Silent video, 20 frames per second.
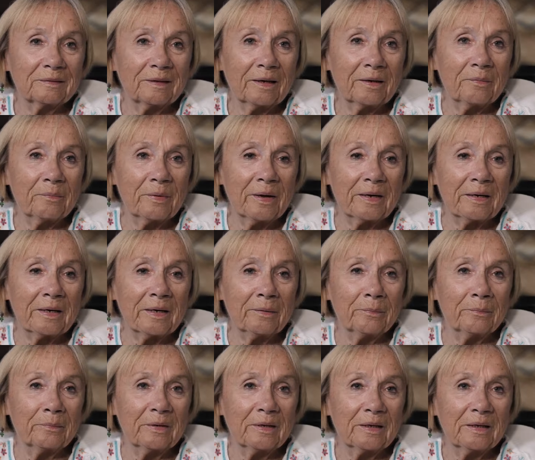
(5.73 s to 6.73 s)
I met
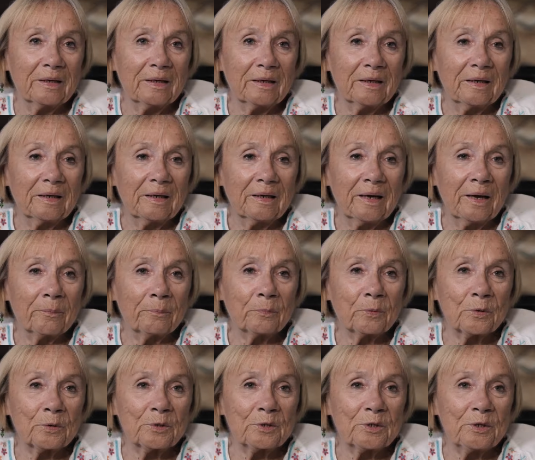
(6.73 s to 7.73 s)
him at
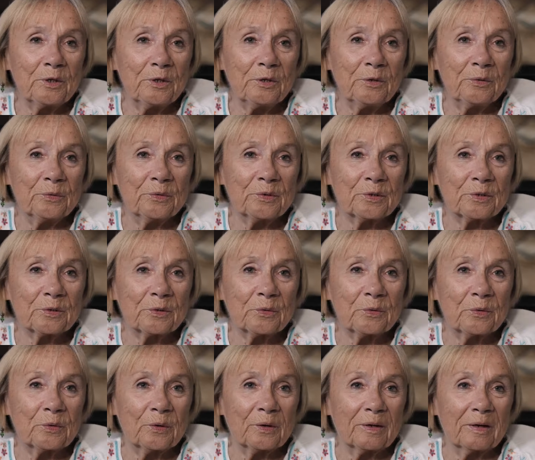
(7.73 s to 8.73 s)
Percy Hughes
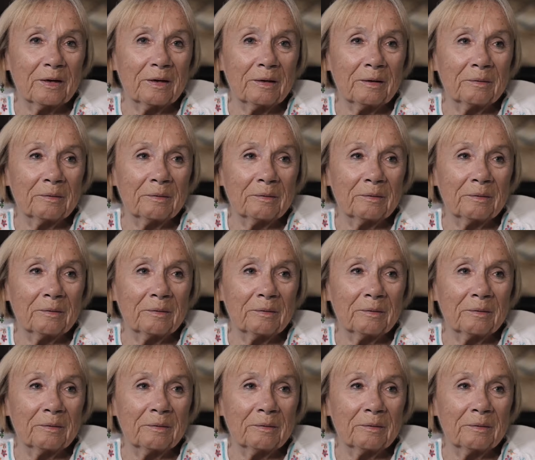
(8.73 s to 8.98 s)
School